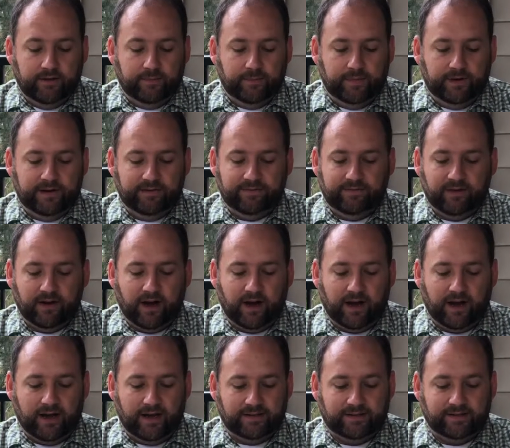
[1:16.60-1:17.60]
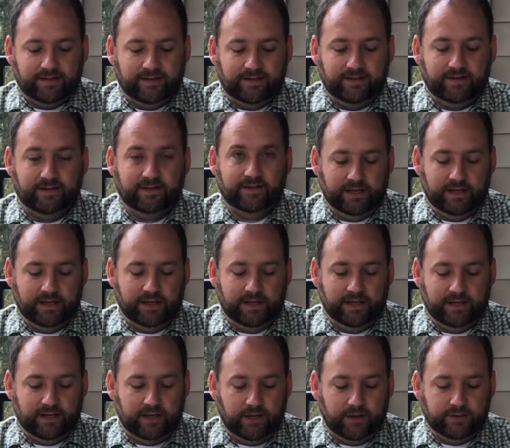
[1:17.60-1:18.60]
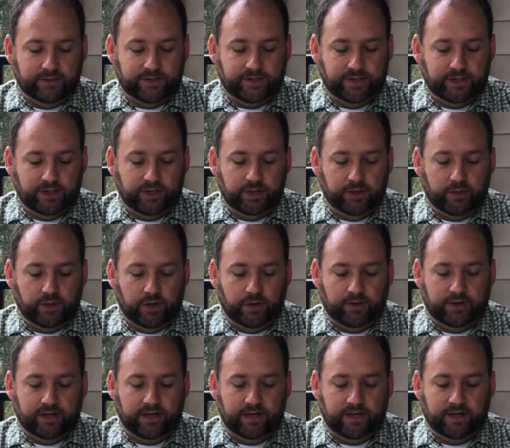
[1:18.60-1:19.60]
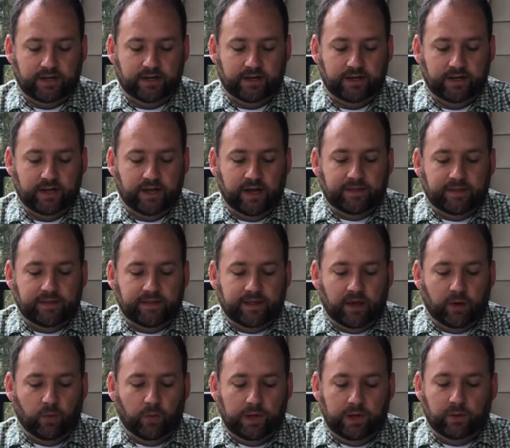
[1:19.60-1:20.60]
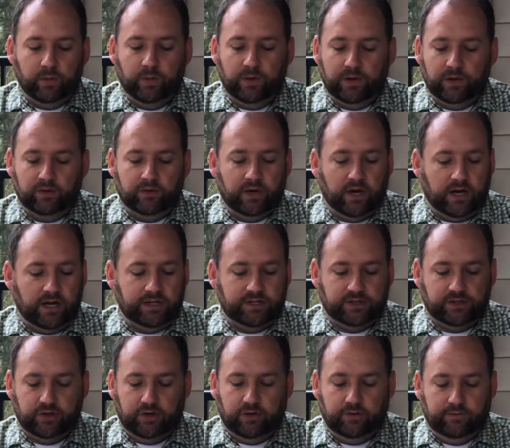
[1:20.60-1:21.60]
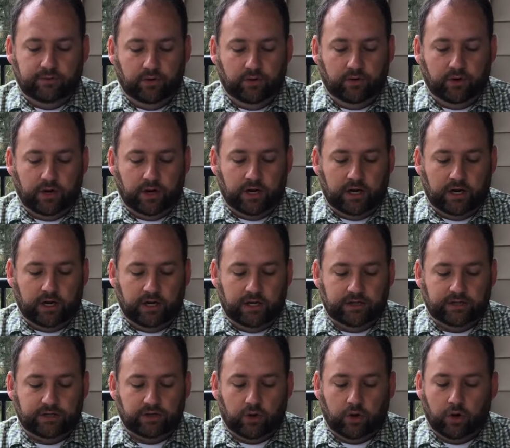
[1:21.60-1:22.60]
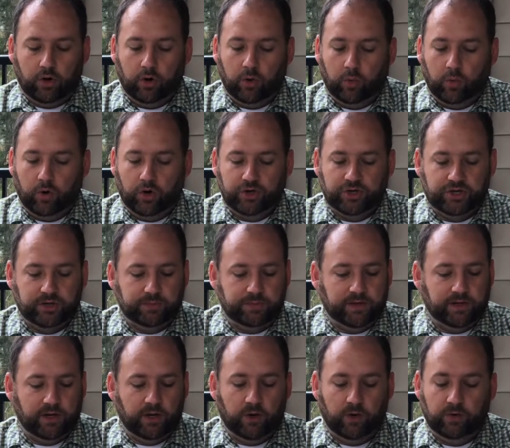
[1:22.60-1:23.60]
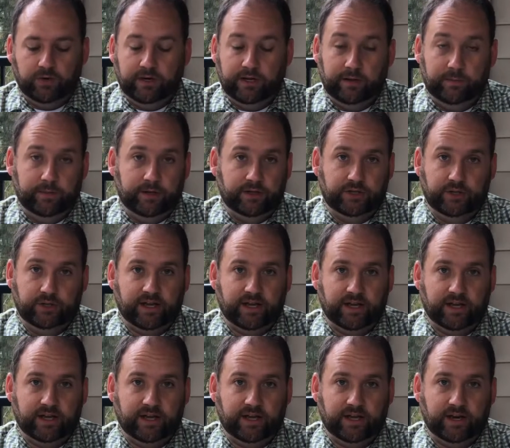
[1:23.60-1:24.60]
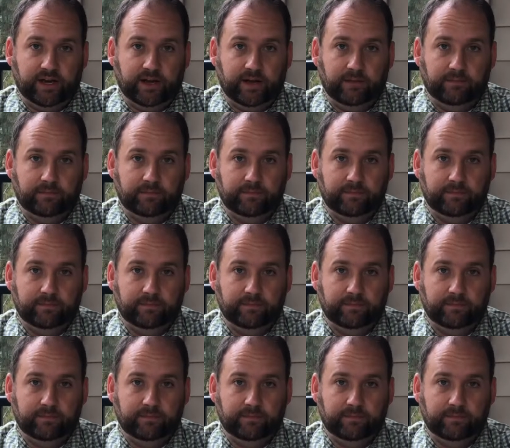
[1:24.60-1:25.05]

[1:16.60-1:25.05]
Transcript: But if not, be it known to you, O king, that we will not serve your gods or worship the golden image you have set up."